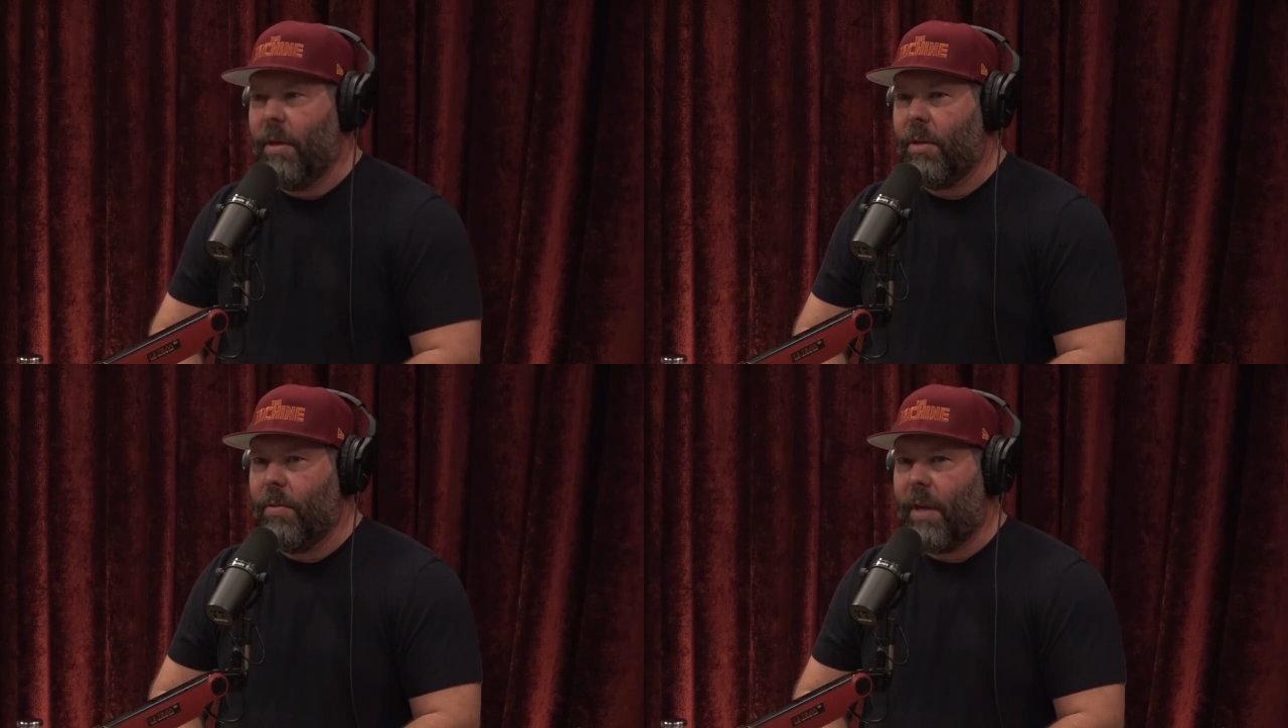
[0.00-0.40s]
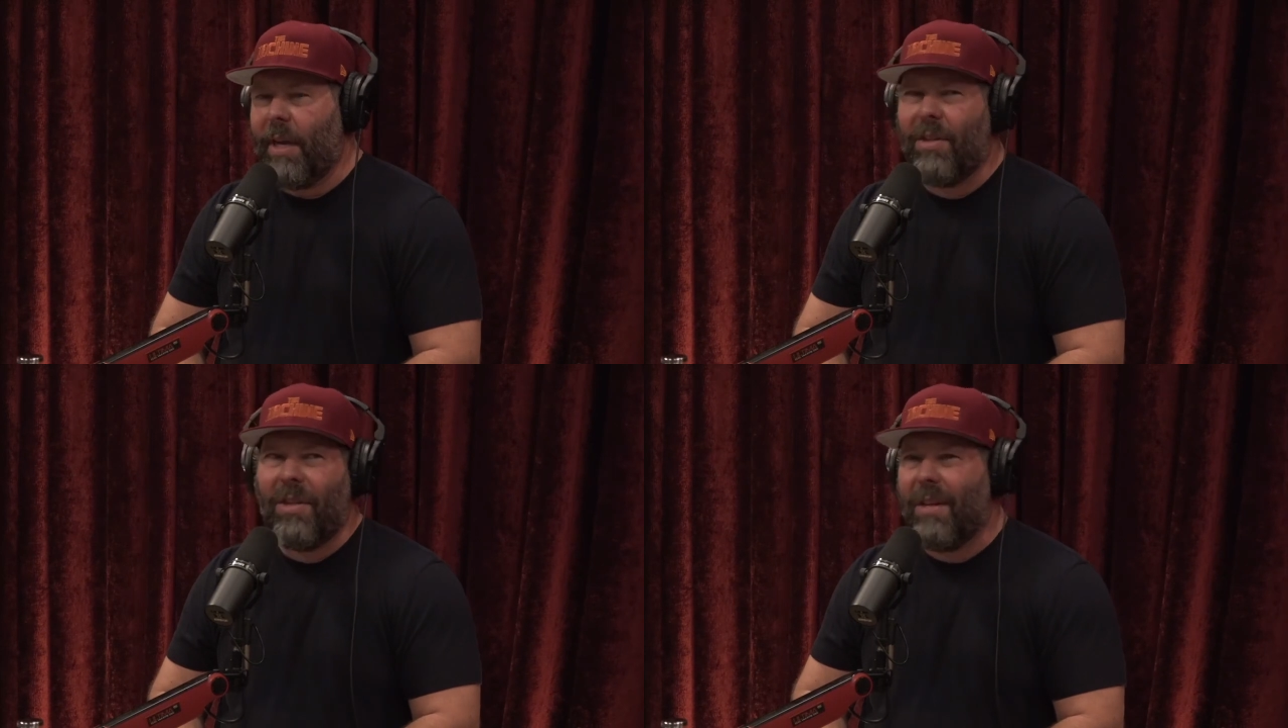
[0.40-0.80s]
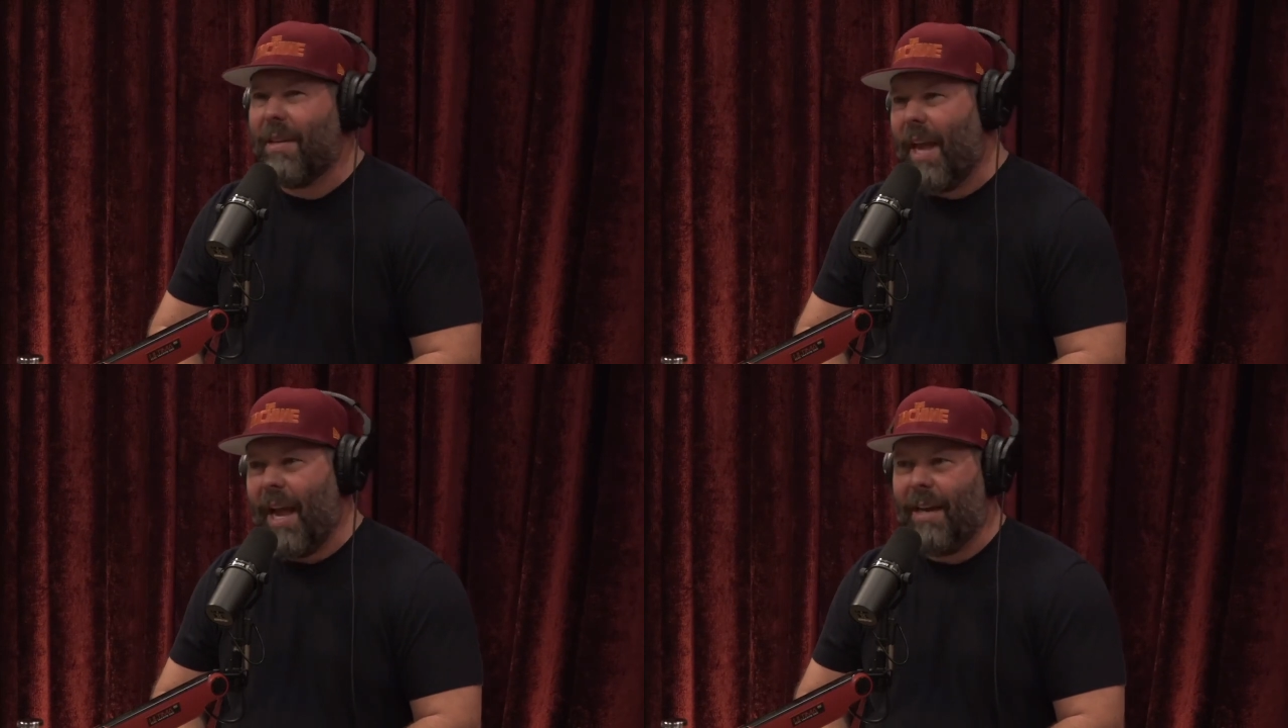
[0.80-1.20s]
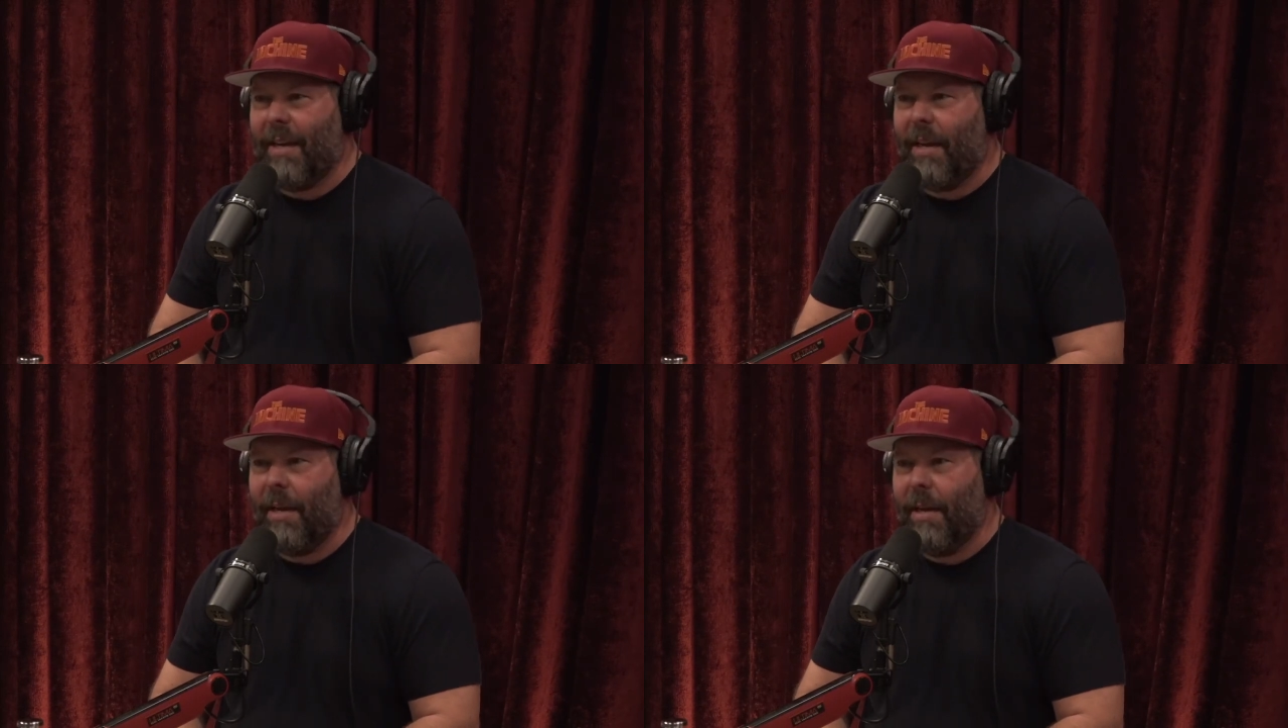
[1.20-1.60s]
She was like, it's just
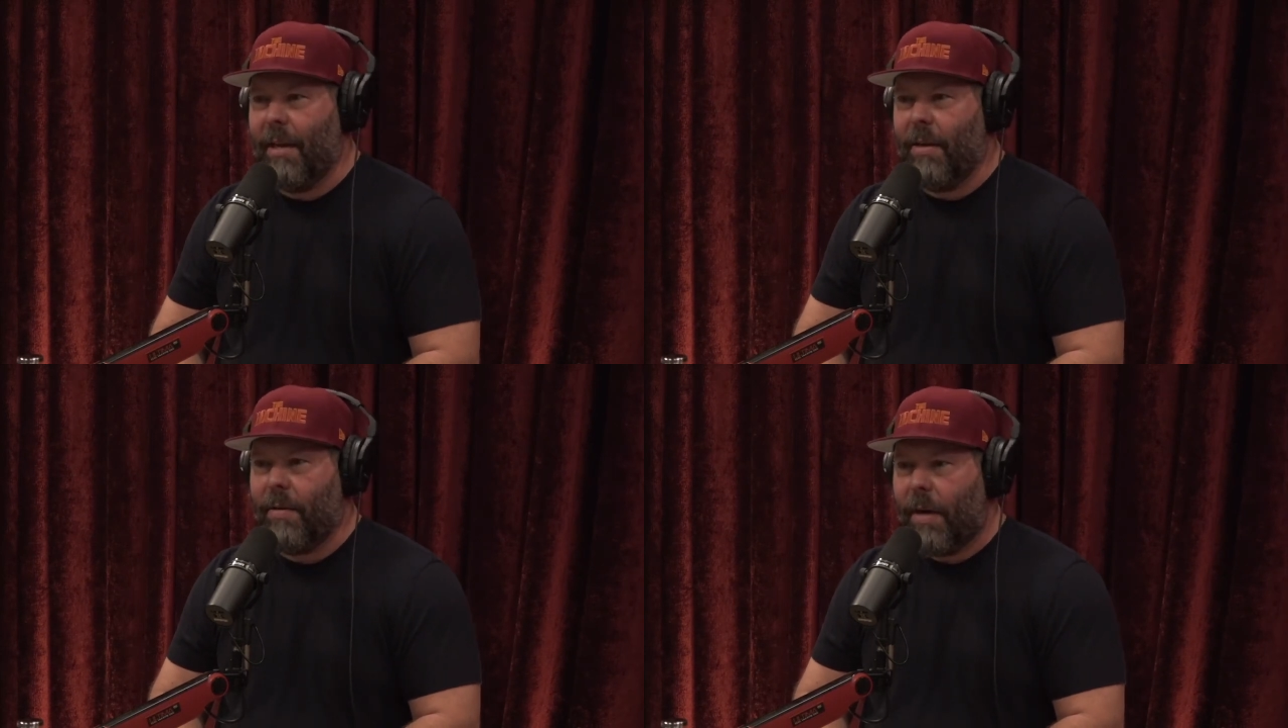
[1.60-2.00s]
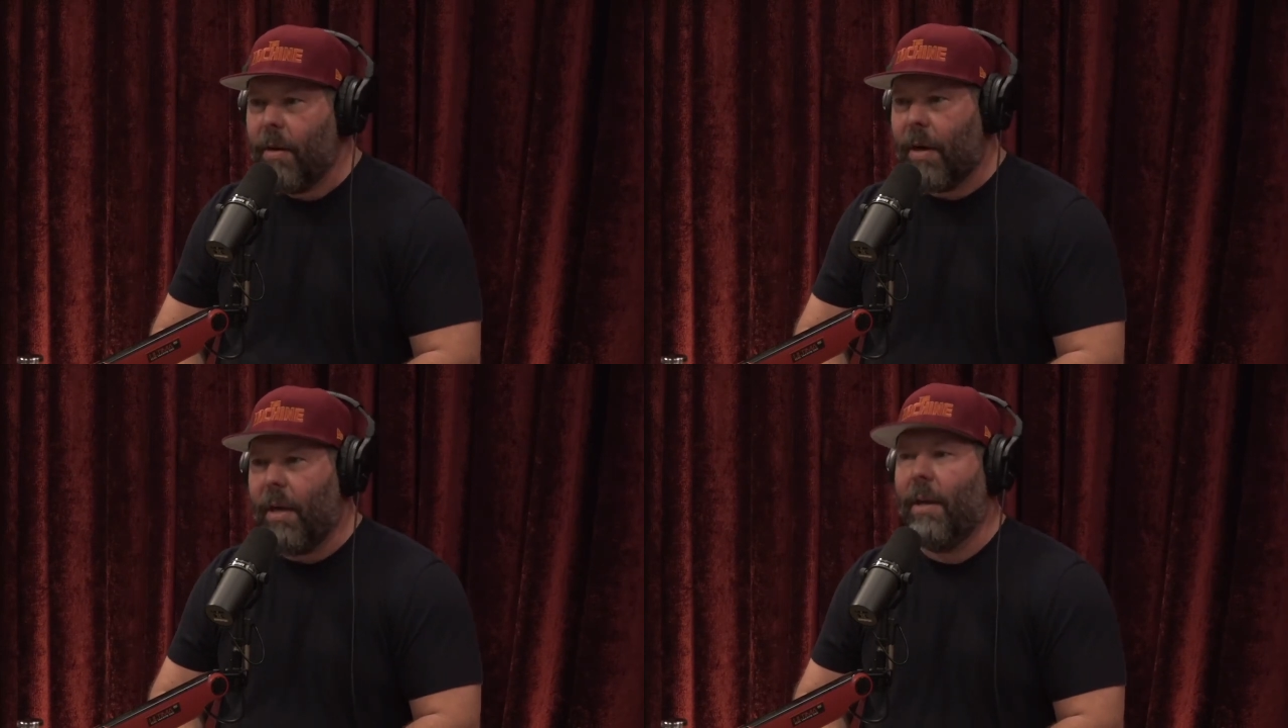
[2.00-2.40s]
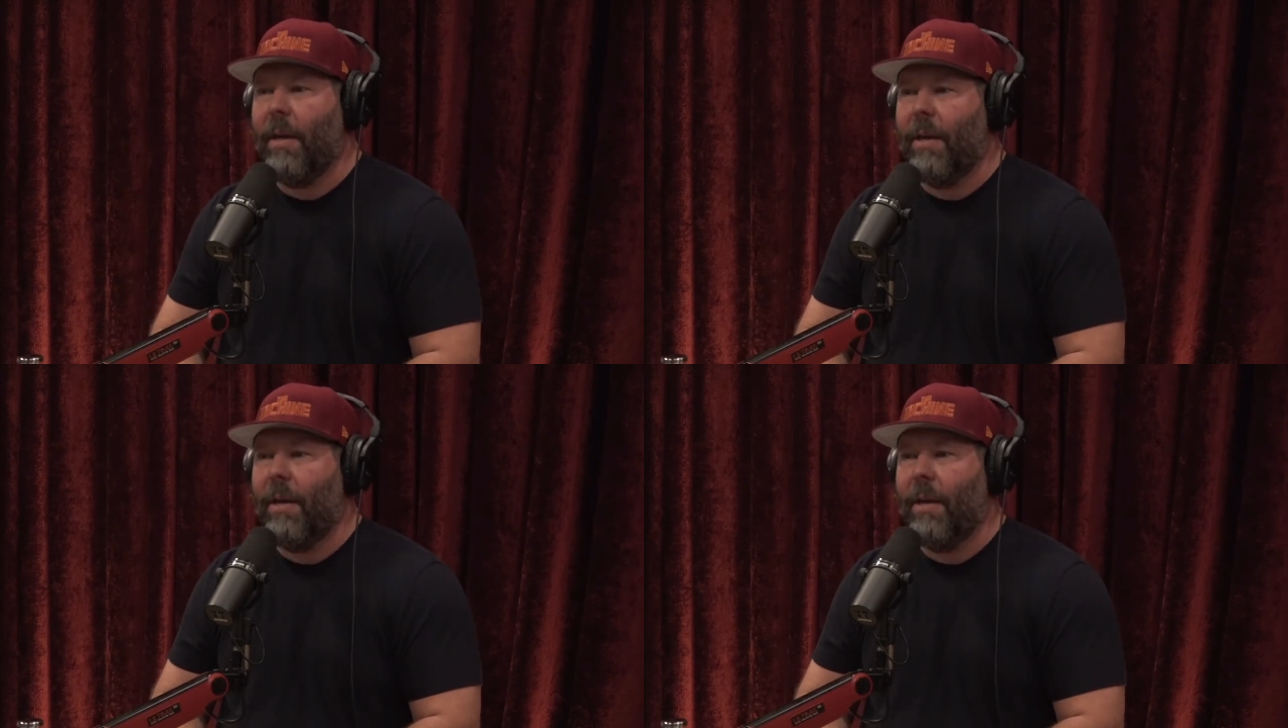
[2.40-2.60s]
acting. And I was like, okay.